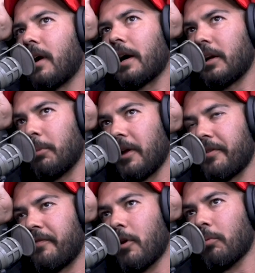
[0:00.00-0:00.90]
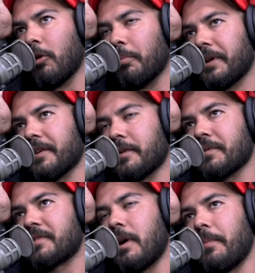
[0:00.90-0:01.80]
talking about the foam roll because it
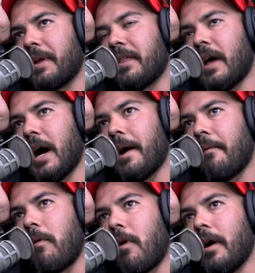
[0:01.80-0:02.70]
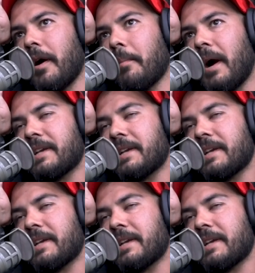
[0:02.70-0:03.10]
was something that um,